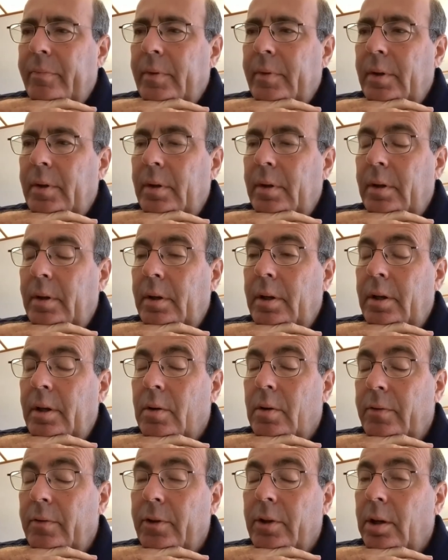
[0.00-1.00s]
you know,
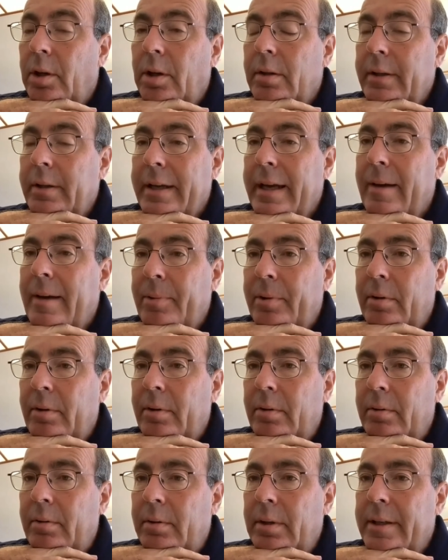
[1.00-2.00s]
overall
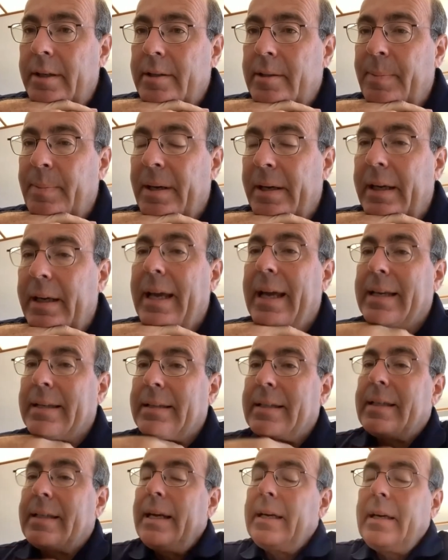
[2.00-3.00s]
capital uh, spending
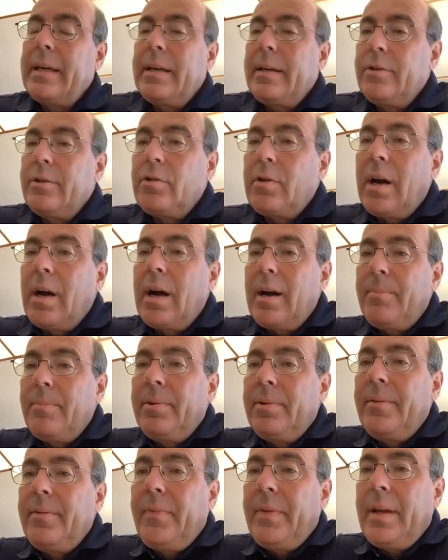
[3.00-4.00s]
has taken a drop
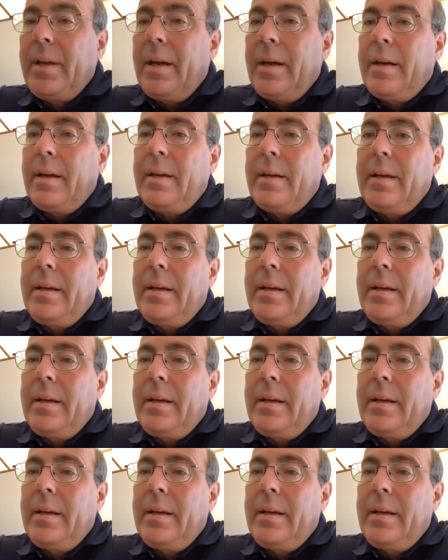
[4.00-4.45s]
uh,